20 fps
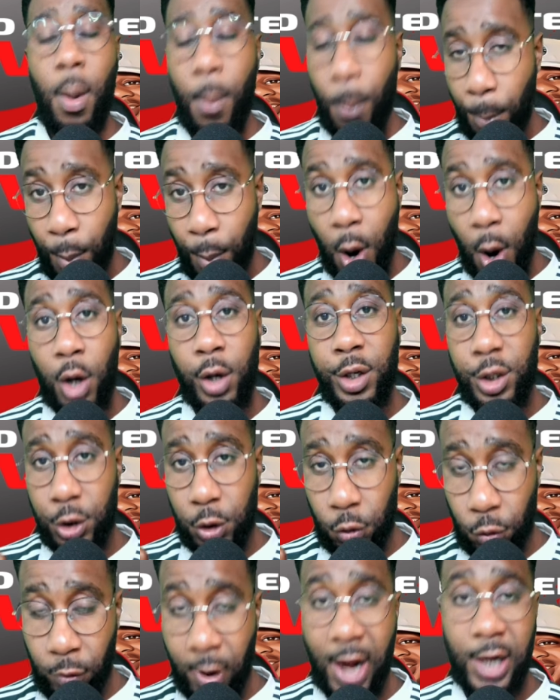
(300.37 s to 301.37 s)

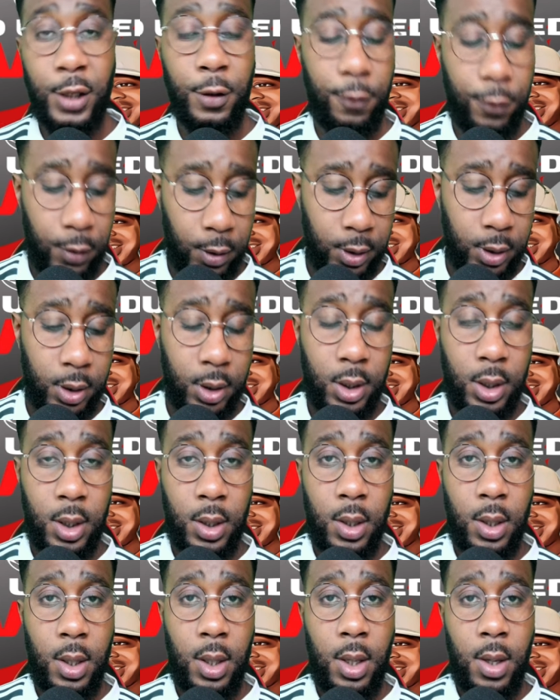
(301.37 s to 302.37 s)
Marcus Rashford.
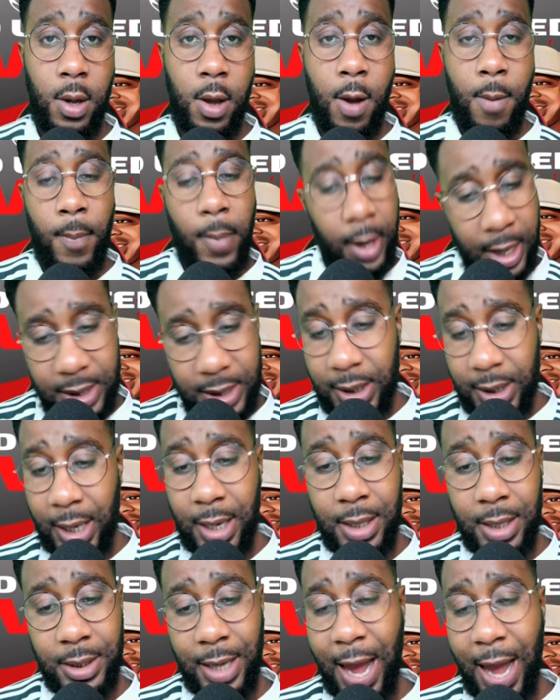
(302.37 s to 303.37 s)
But this
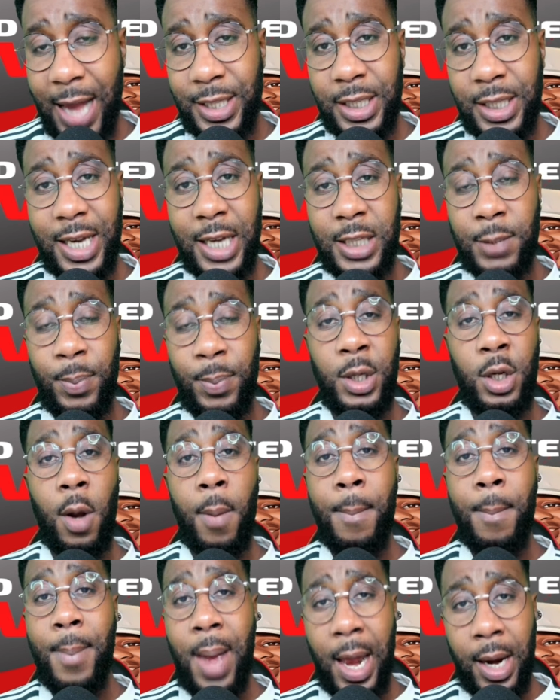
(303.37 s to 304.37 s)
case, guys, this has been your
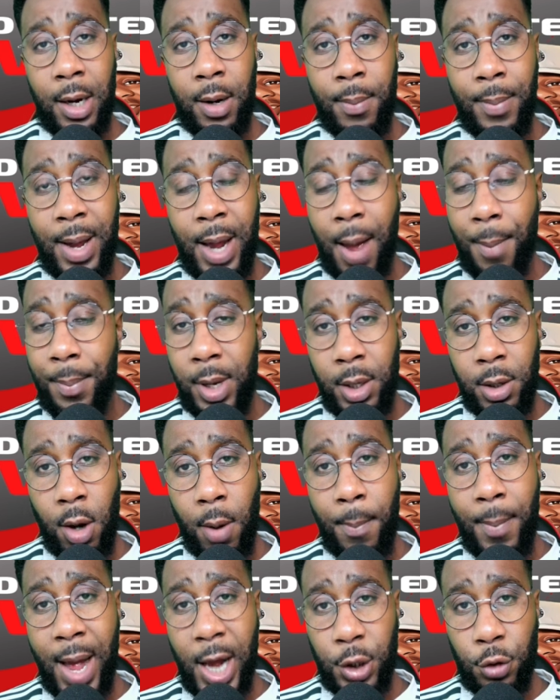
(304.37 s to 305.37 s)
man of the your
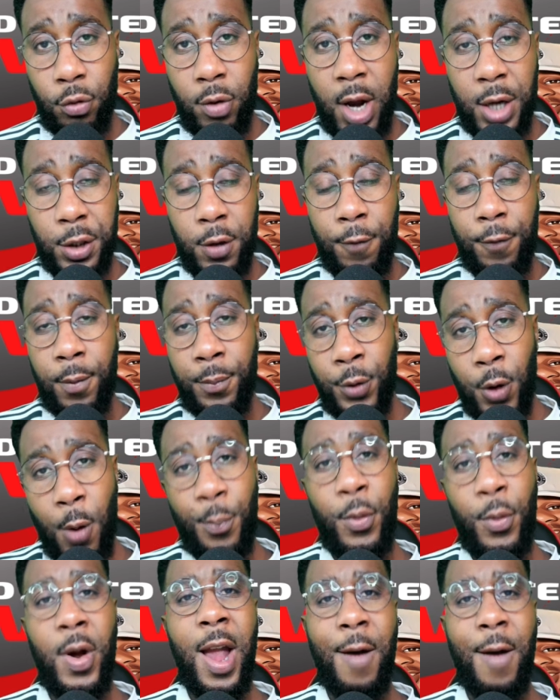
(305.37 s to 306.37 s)
match reaction from your
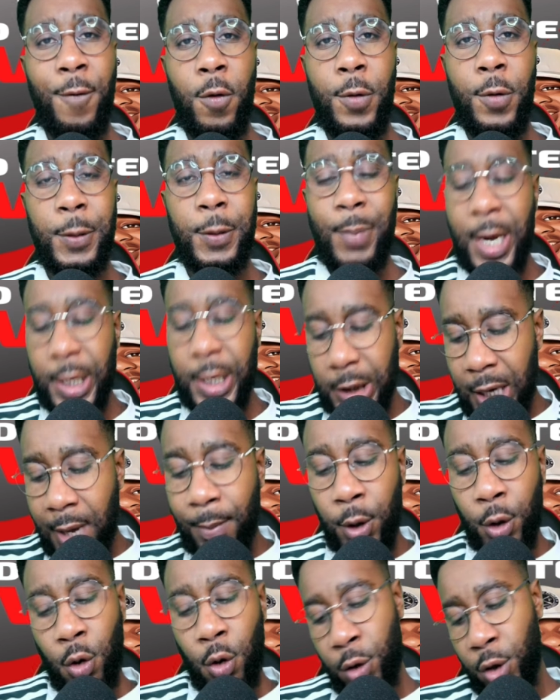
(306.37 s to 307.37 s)
boy Ivorian Spice. Let
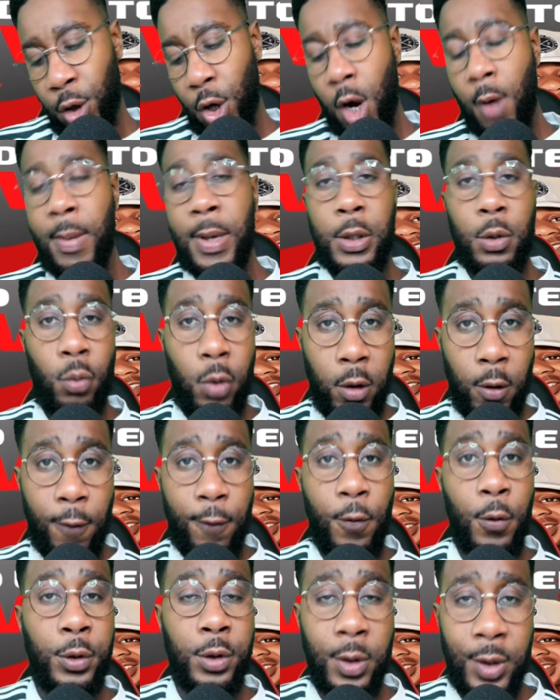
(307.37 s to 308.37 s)
me know in the comments what your
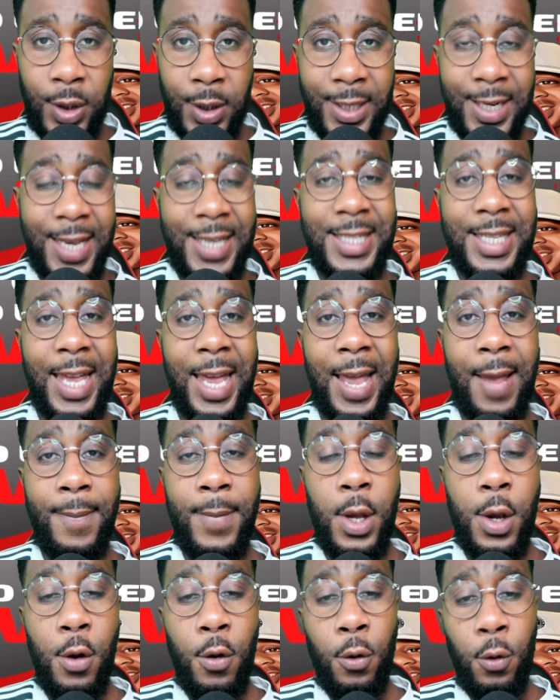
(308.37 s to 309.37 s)
thoughts on today's
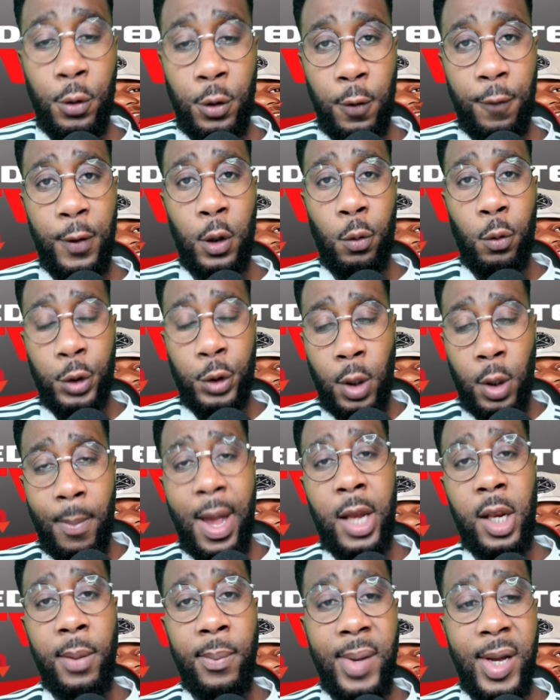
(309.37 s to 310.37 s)
game. What do you think was your
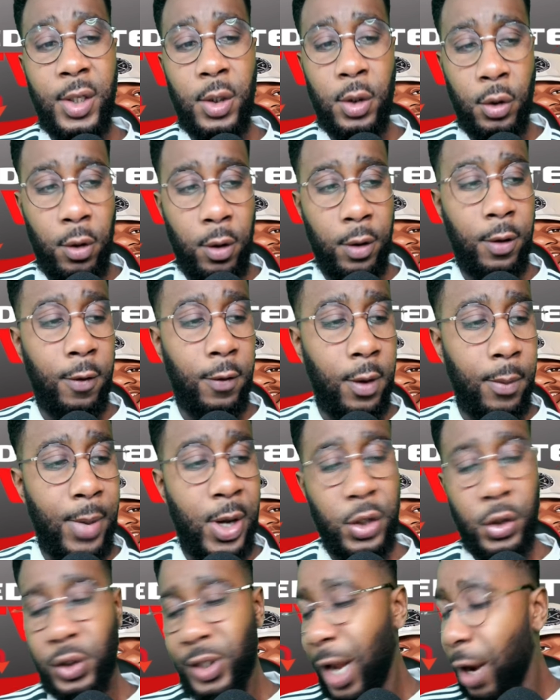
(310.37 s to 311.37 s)
man of the match, your donkey of the
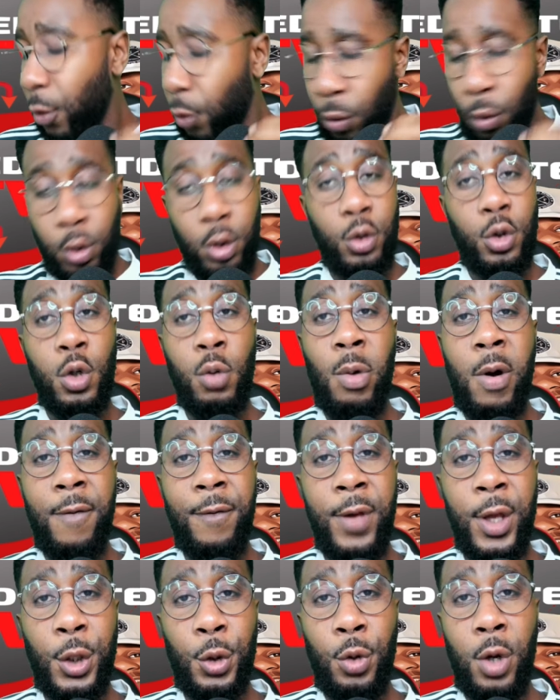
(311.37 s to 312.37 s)
match? Because I called a 2-1
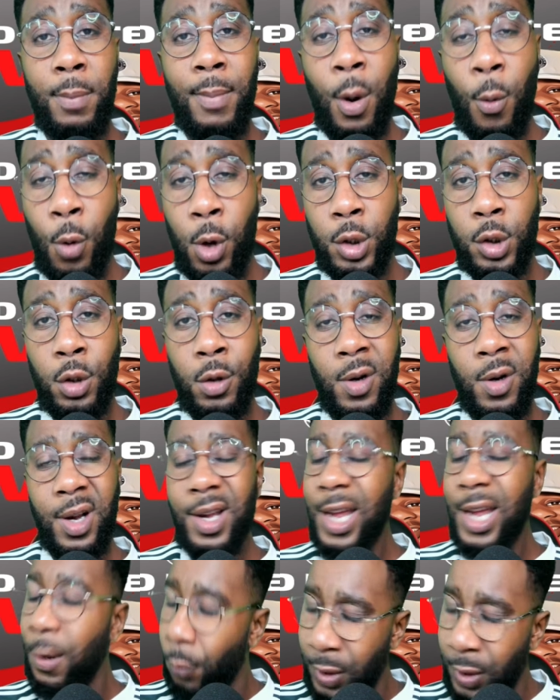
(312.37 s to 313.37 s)
victory in my watch long,
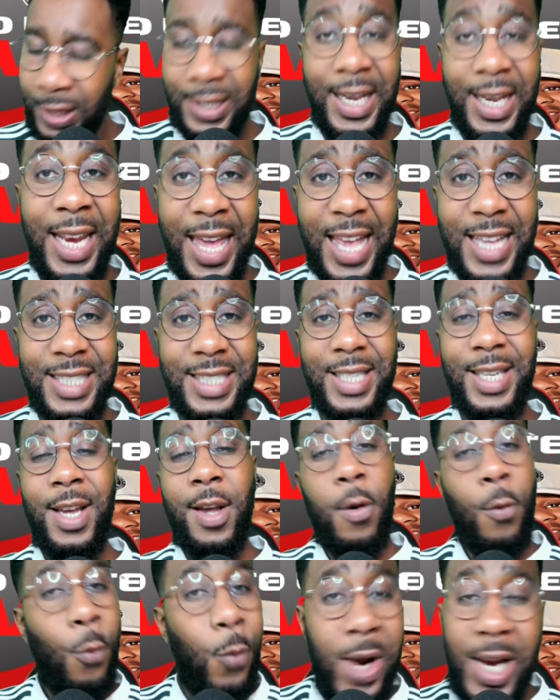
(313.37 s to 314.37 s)
and we did it!
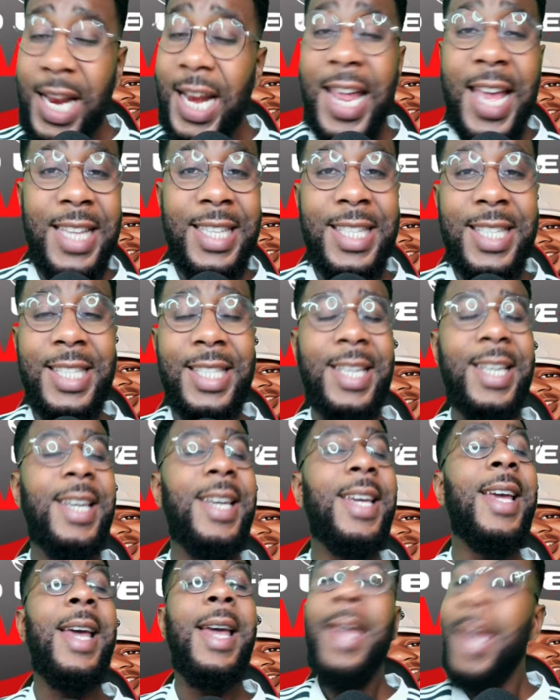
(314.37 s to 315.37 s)
We did it!
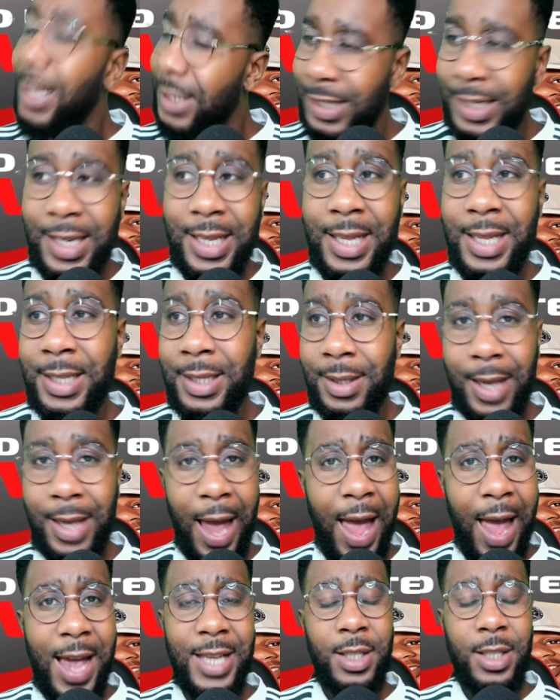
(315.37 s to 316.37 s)
Yes, it is,
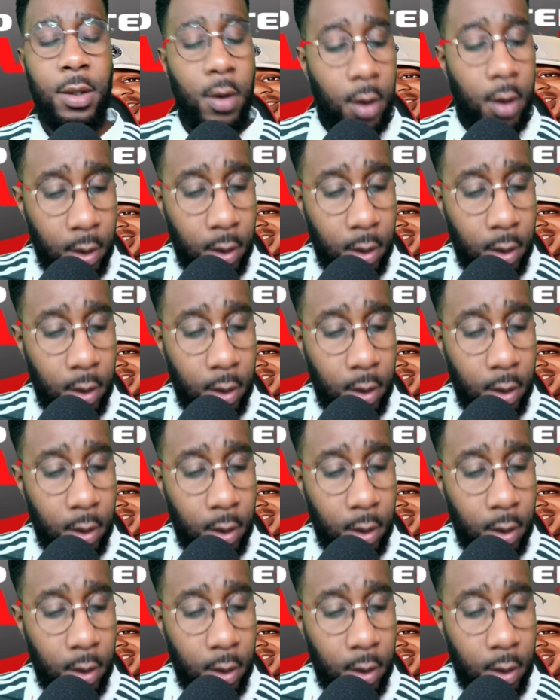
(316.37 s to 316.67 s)
guys.